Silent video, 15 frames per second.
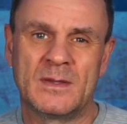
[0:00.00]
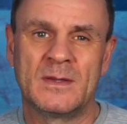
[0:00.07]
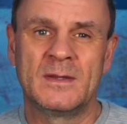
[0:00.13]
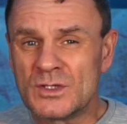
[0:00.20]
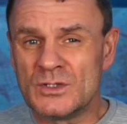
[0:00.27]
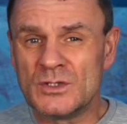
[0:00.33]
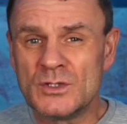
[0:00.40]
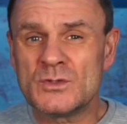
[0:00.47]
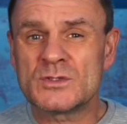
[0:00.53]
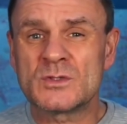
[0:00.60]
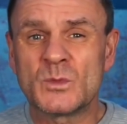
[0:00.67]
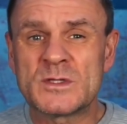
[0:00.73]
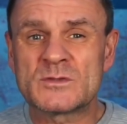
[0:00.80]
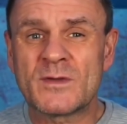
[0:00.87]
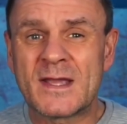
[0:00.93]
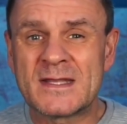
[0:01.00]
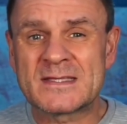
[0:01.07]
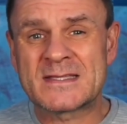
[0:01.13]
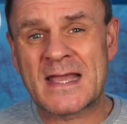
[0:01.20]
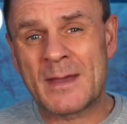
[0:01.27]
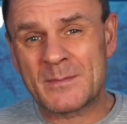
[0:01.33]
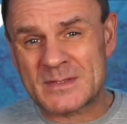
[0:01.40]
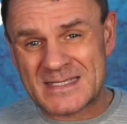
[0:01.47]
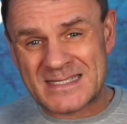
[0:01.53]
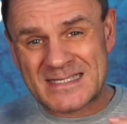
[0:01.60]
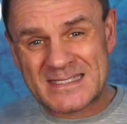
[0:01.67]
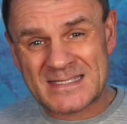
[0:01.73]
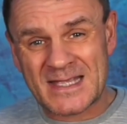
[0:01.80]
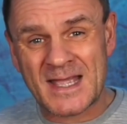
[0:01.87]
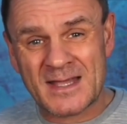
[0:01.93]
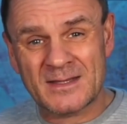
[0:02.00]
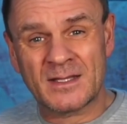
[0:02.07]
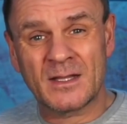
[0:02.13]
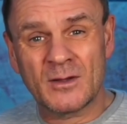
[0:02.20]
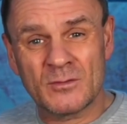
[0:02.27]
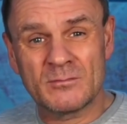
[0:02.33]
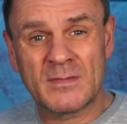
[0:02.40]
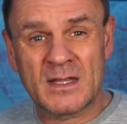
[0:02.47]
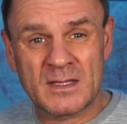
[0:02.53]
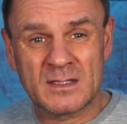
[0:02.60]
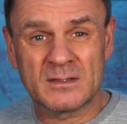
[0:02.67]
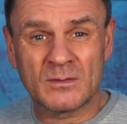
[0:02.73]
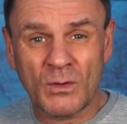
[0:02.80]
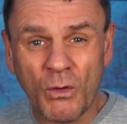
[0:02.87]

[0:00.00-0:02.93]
You can use the WizRadius app as a standalone method